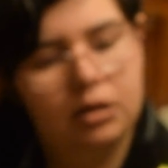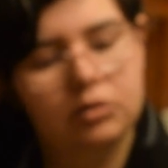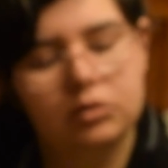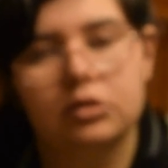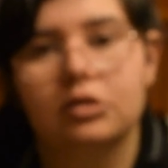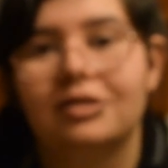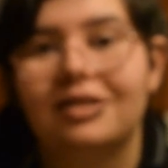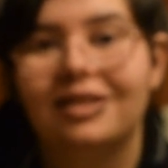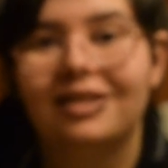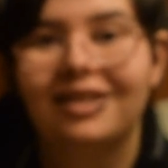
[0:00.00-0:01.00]
cool.
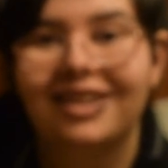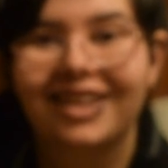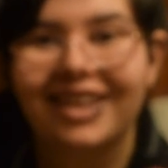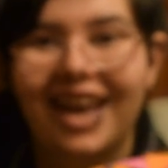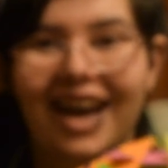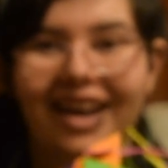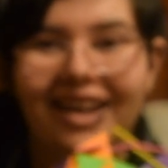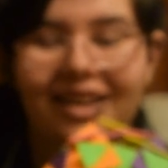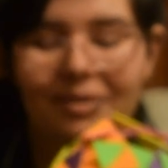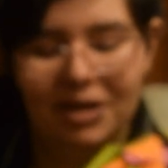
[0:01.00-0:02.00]
Yeah,
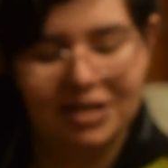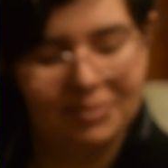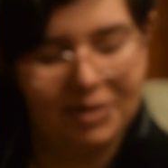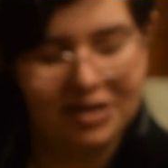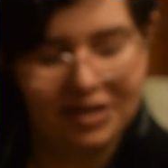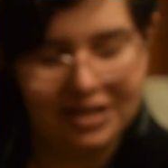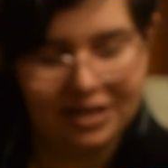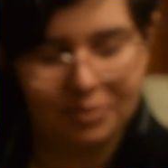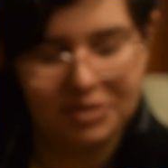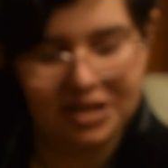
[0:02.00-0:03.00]
he makes a bunch of these
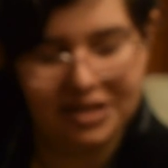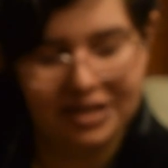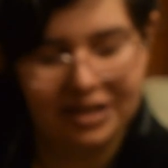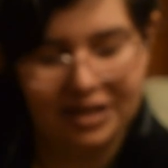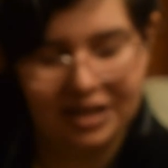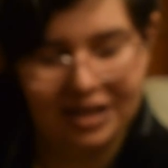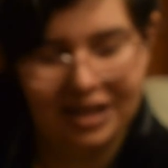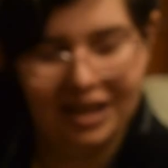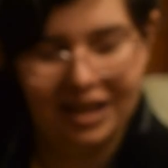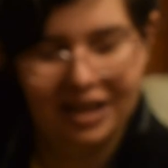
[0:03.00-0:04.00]
sculptures.
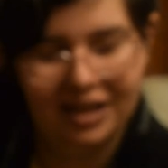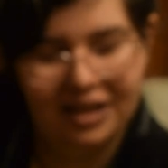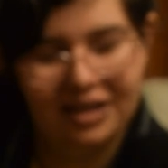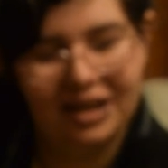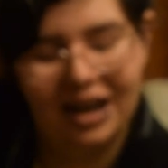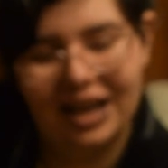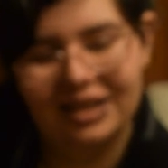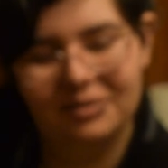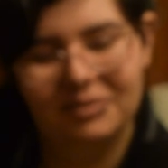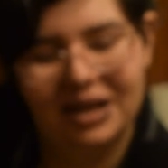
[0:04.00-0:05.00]
I like
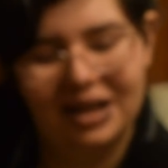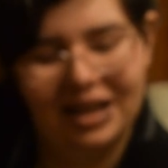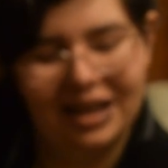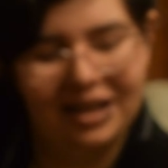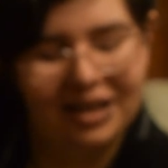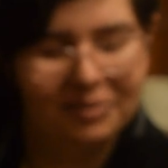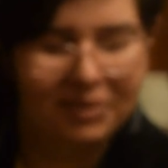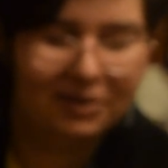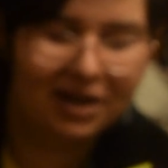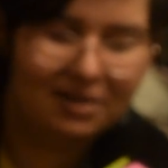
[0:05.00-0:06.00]
them, and I like
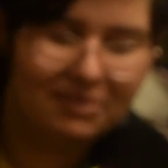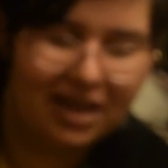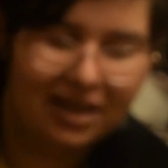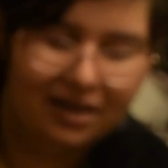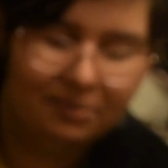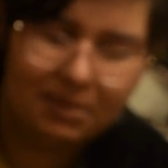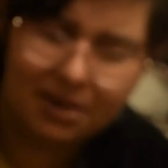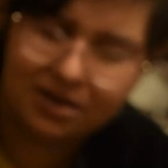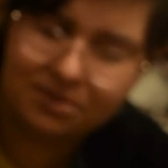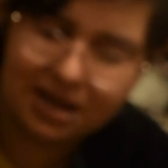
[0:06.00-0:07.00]
my one I made. Maybe
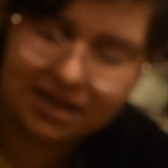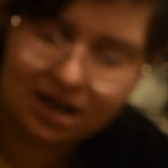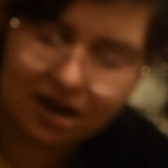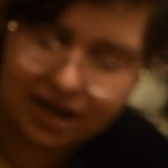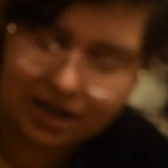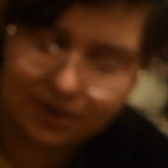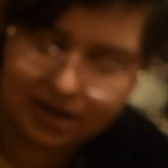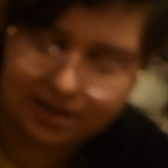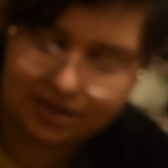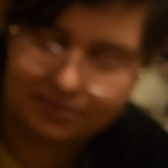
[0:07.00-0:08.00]
I should make tiny
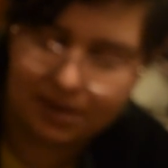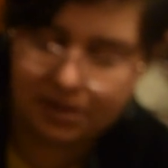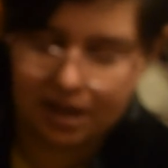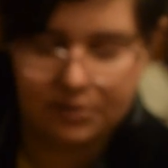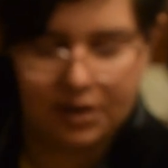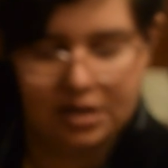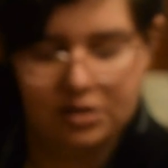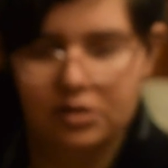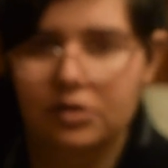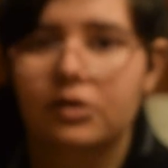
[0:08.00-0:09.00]
ones. Maybe that's what I
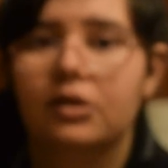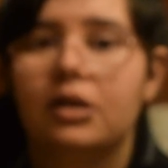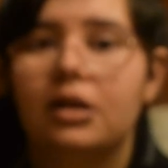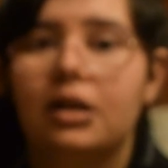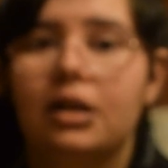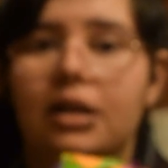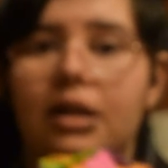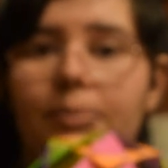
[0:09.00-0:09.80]
should do. Little